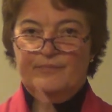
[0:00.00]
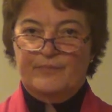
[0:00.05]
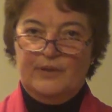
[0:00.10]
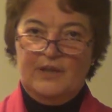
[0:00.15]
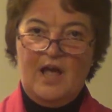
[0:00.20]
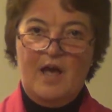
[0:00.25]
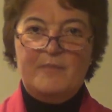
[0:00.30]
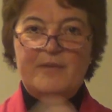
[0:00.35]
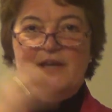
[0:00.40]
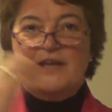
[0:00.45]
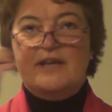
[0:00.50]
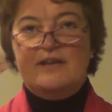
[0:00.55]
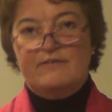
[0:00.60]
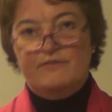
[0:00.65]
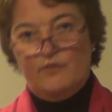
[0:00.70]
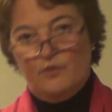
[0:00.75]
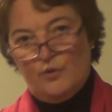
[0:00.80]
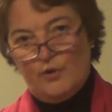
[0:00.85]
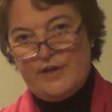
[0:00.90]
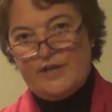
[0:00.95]
plumbing
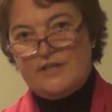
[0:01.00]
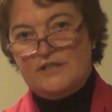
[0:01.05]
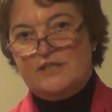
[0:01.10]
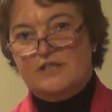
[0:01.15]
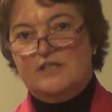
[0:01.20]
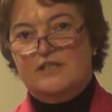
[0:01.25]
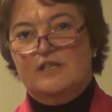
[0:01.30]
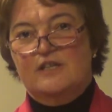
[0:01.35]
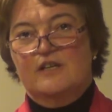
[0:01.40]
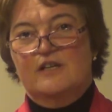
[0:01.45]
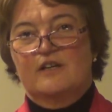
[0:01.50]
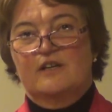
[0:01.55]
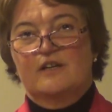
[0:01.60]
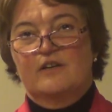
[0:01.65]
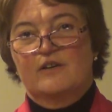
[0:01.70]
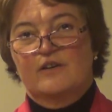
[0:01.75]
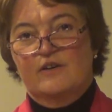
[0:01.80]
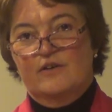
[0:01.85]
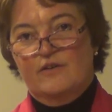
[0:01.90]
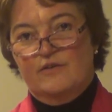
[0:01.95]
invoice
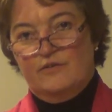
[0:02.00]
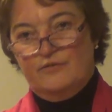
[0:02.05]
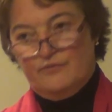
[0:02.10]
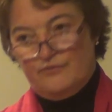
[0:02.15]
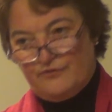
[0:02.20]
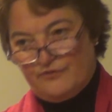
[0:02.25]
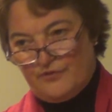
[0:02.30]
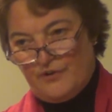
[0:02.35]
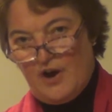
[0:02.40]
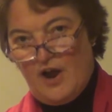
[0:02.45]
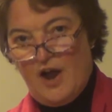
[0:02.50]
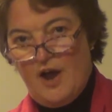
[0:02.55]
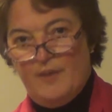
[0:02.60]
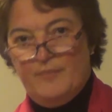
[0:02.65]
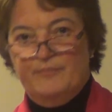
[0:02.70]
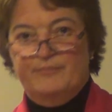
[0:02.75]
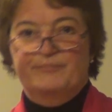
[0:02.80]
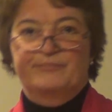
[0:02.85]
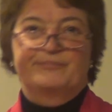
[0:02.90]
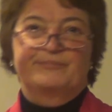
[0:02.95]

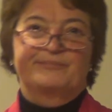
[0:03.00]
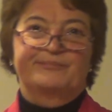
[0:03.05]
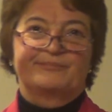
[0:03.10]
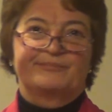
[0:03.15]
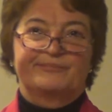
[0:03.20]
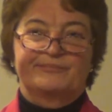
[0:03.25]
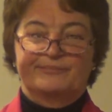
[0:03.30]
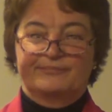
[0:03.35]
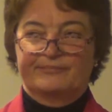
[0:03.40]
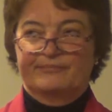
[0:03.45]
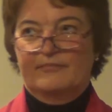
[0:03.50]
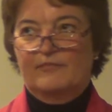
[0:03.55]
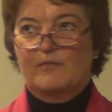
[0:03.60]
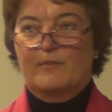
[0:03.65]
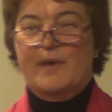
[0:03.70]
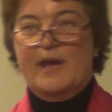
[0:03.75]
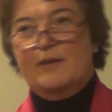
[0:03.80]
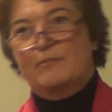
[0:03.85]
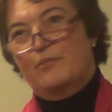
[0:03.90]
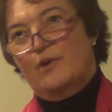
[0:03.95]
from
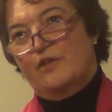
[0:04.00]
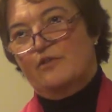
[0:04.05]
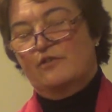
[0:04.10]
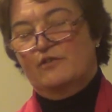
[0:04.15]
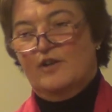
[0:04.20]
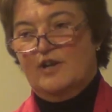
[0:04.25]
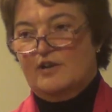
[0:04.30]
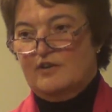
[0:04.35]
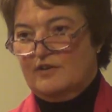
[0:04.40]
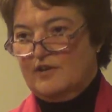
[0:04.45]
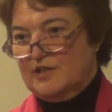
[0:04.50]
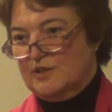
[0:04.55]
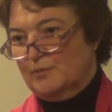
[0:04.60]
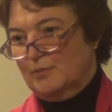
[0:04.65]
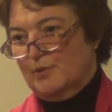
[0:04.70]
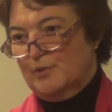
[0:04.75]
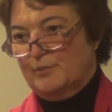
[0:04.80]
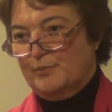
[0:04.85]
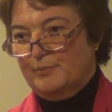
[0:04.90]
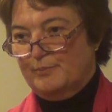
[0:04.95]
my brother-in-law runs
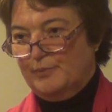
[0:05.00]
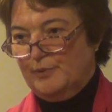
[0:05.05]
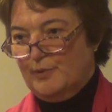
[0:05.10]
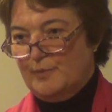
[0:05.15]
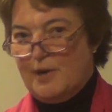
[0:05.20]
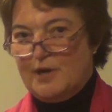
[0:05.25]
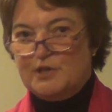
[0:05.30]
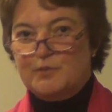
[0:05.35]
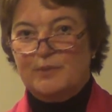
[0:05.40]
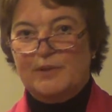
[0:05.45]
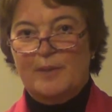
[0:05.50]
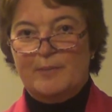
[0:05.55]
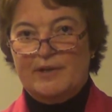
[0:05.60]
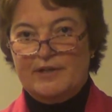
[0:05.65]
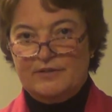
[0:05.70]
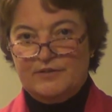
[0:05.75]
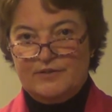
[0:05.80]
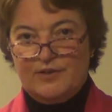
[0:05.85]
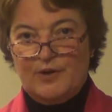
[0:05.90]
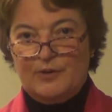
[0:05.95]
Blue Marsh
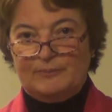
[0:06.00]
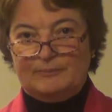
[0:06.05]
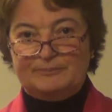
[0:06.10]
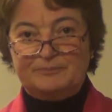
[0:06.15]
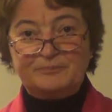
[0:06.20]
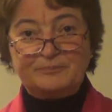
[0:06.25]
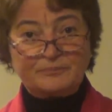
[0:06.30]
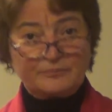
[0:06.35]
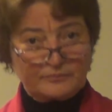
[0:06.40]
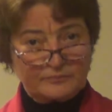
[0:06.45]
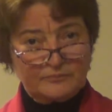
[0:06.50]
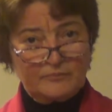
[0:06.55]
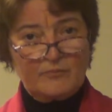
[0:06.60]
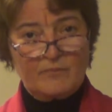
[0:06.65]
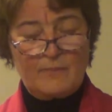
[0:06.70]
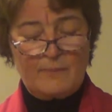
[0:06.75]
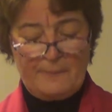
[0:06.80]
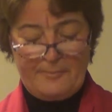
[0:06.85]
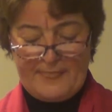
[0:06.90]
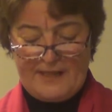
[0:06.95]
Plumbing. So,
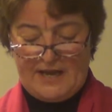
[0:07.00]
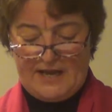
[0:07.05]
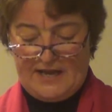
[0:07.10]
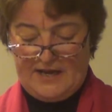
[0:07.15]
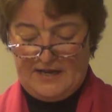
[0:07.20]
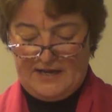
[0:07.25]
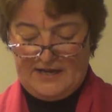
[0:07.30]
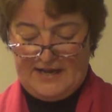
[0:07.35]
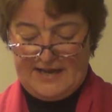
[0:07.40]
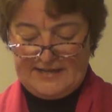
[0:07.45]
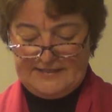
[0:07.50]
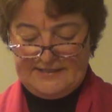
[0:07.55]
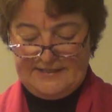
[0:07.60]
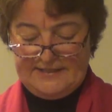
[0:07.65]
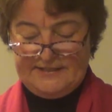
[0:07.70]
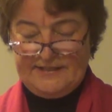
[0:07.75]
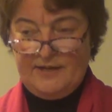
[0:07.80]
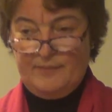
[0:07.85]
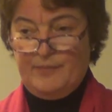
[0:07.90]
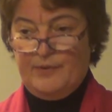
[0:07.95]
as an
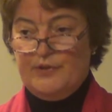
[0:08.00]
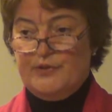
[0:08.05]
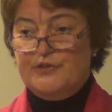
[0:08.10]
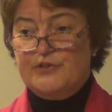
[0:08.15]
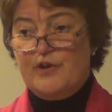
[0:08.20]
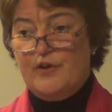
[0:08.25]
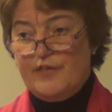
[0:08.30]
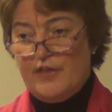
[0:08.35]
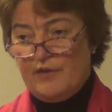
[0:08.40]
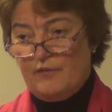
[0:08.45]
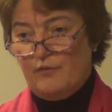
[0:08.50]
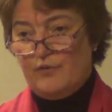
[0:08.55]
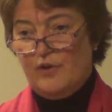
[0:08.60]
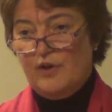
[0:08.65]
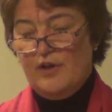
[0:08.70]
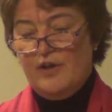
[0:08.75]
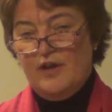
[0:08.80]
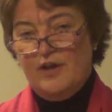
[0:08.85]
example, so that